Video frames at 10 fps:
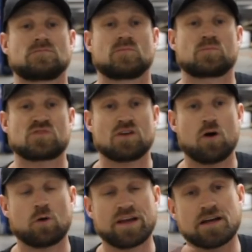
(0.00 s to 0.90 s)

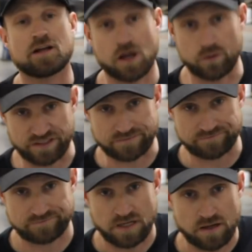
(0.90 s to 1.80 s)
So, in closing,
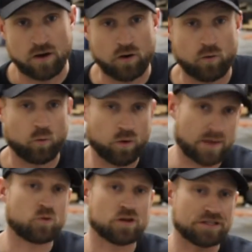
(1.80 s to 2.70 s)
what
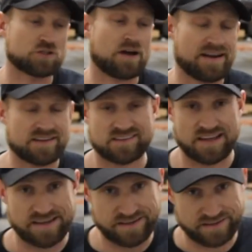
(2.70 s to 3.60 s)
I'm really trying to
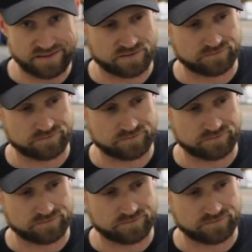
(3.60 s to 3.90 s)
say is,